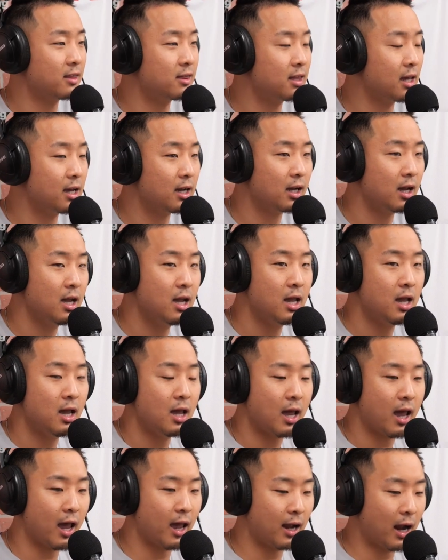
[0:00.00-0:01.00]
I think
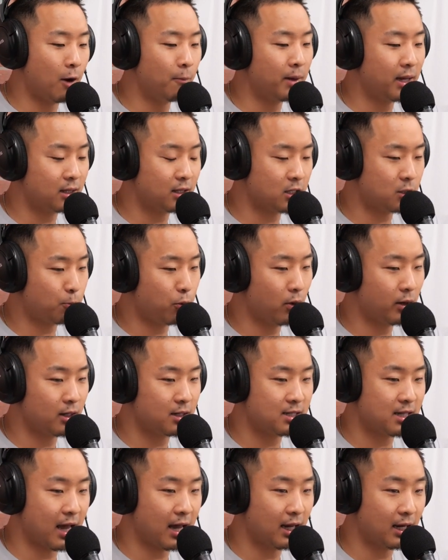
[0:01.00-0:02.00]
and I'll make this
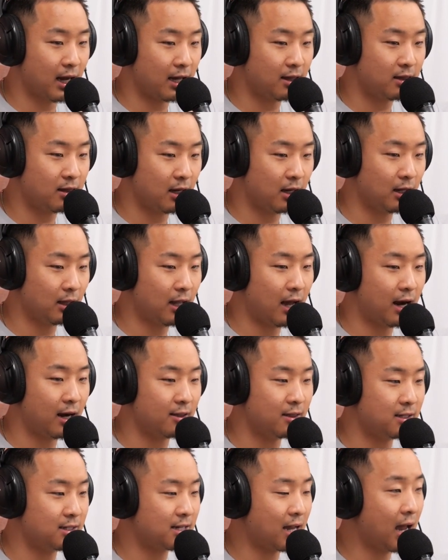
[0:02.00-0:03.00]
point is that I think a lot
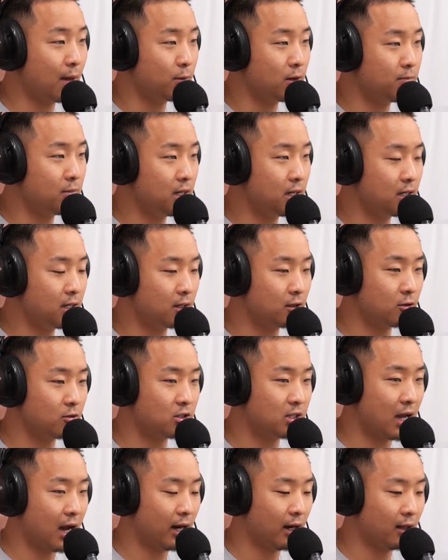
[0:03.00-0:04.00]
of the time in media,
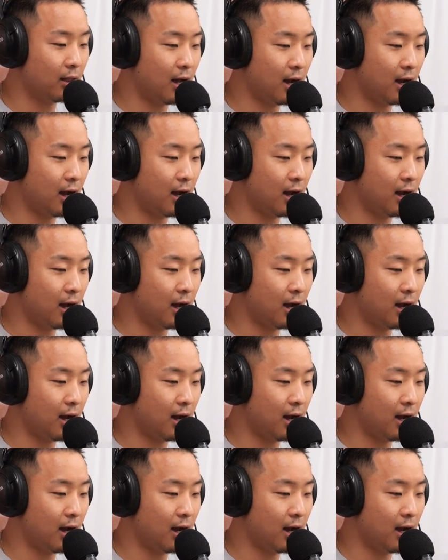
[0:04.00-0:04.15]
there's not a